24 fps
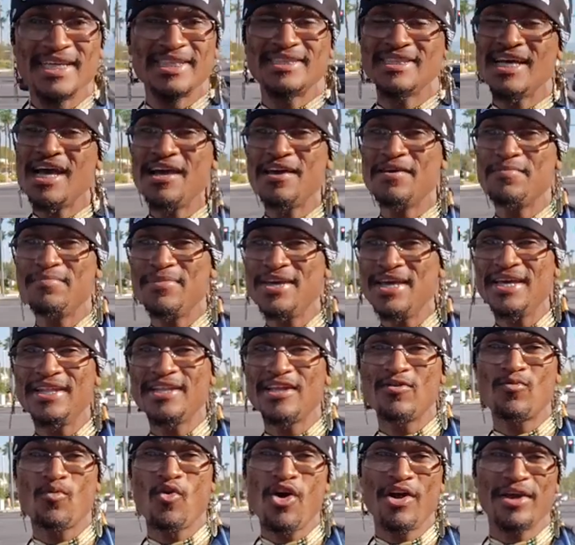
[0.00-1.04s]
It's not in man
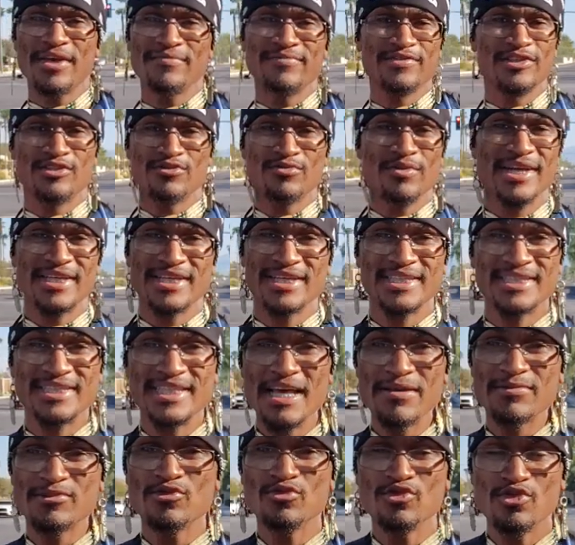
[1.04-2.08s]
that walketh to direct his
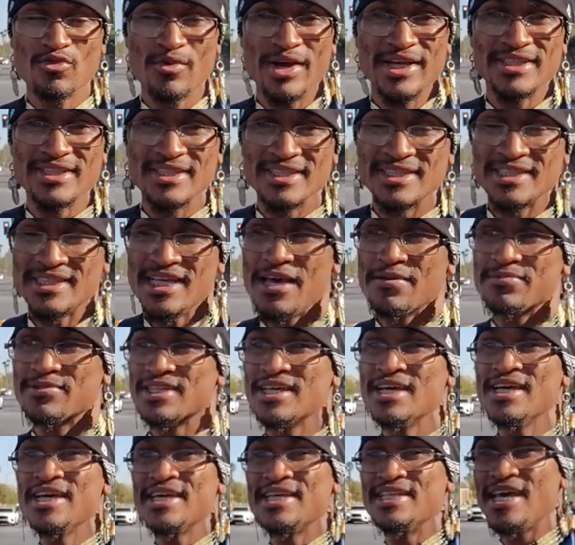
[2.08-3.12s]
steps. Who directs his
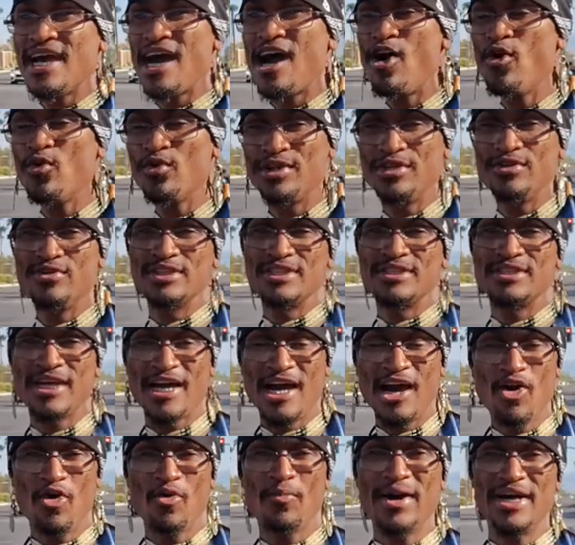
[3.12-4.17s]
steps? Yahweh does.
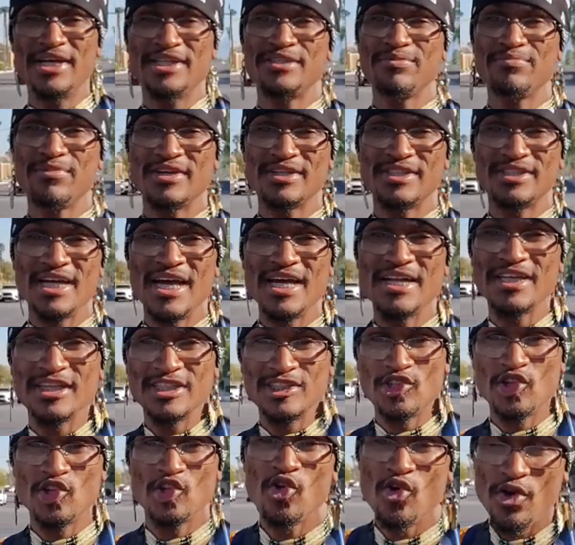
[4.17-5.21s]
Yahweh Bashimashai
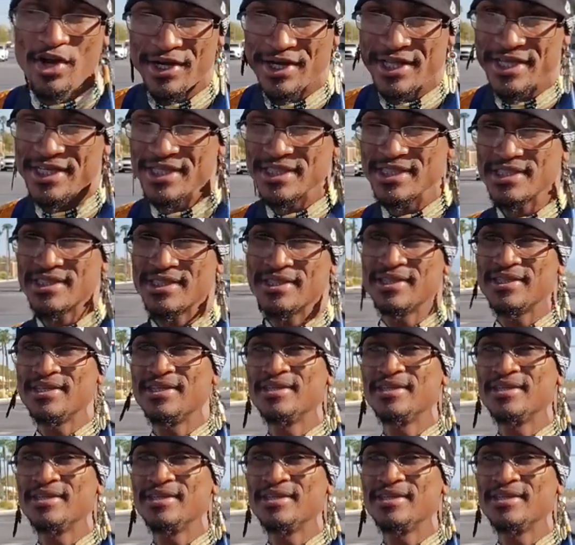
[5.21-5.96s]
does. The Lord does.